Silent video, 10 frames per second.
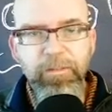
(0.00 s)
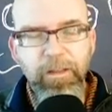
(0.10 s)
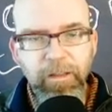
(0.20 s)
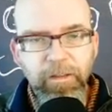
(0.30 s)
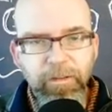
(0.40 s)

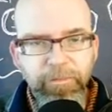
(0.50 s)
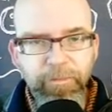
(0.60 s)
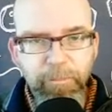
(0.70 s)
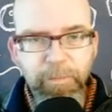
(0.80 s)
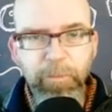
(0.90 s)
of
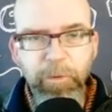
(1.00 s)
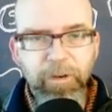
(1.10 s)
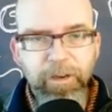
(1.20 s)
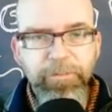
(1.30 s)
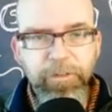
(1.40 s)
the marble
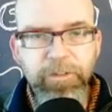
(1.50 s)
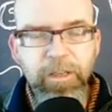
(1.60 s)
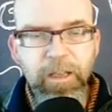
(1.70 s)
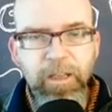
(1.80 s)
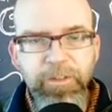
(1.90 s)
crayfish.
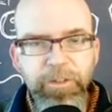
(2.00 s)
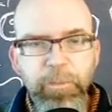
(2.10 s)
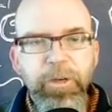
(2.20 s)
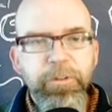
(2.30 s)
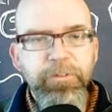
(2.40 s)
So
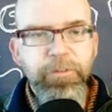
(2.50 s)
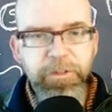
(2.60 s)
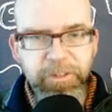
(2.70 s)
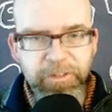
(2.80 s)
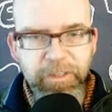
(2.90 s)
when it was
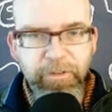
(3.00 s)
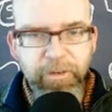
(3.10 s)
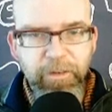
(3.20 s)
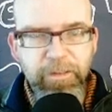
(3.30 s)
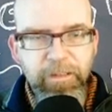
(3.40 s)
first
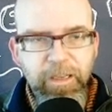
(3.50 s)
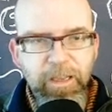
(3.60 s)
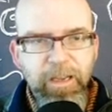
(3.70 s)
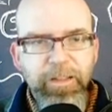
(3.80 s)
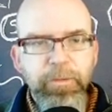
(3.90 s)
discovered, and then